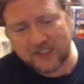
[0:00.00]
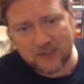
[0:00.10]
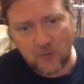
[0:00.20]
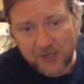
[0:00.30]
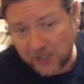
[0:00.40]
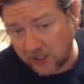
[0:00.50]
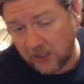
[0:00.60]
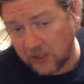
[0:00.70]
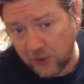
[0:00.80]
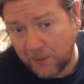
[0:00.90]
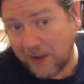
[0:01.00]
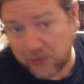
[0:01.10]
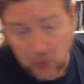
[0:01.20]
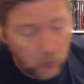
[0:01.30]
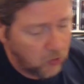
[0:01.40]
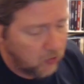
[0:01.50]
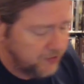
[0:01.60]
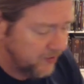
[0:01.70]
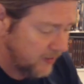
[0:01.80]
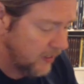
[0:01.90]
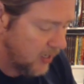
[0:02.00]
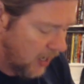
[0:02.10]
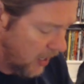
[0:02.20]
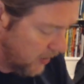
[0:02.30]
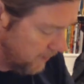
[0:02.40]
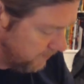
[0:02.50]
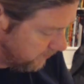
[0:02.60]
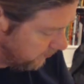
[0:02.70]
is where you're going to learn about the world and